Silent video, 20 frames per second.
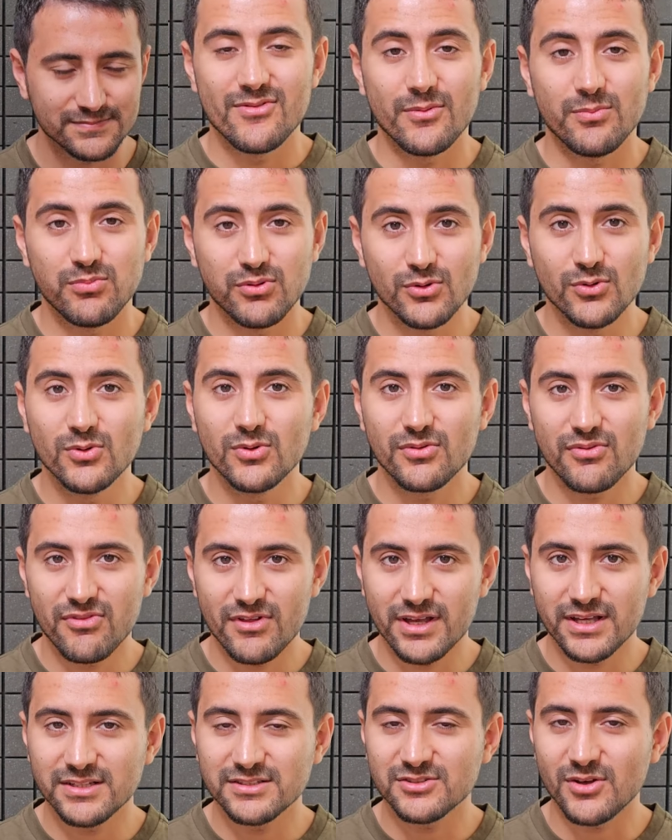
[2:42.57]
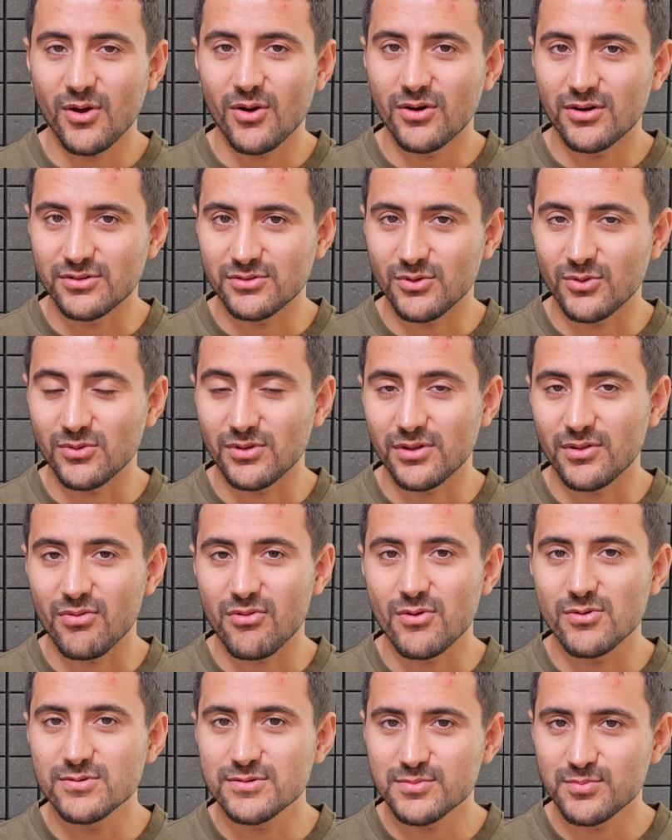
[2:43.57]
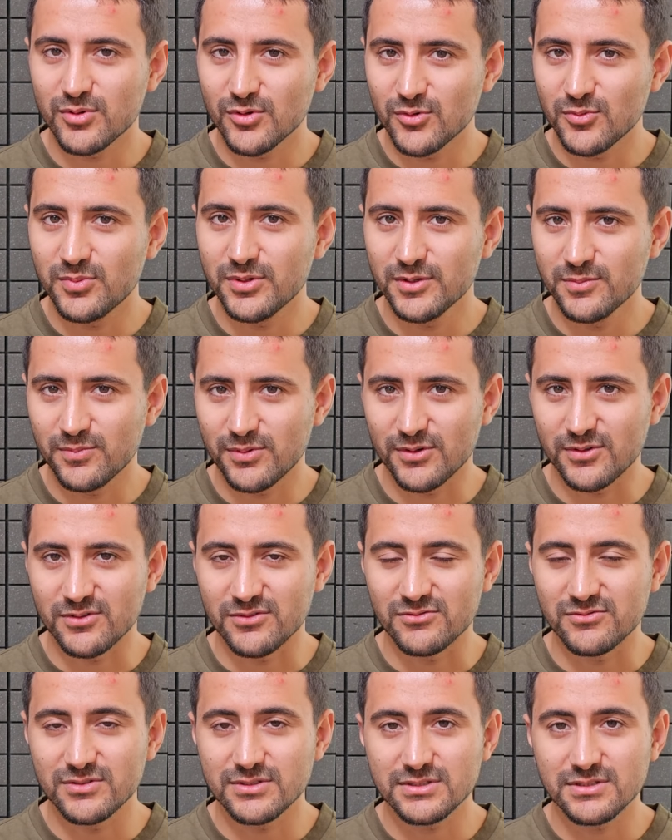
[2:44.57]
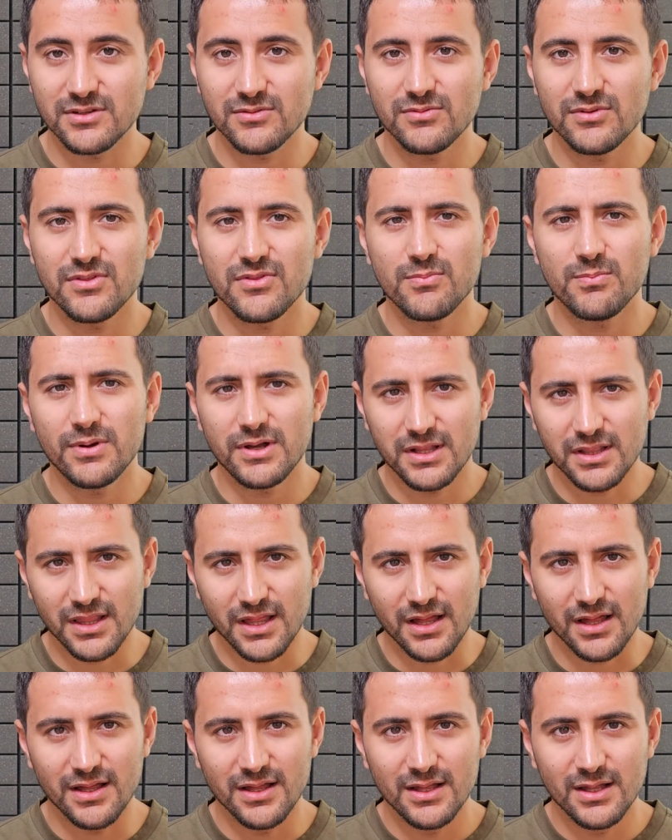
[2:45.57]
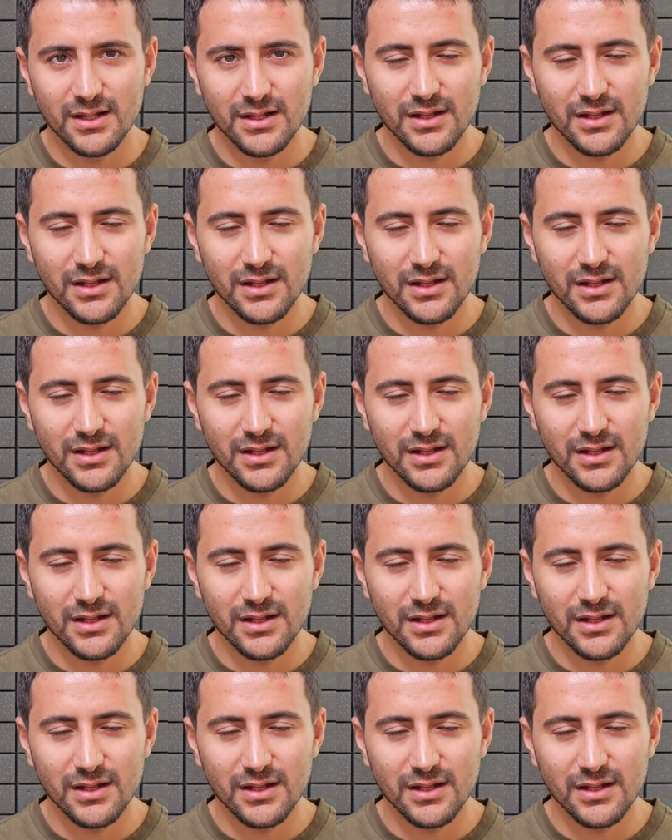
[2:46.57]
The poor things aren't only those poor people we saw with Bella.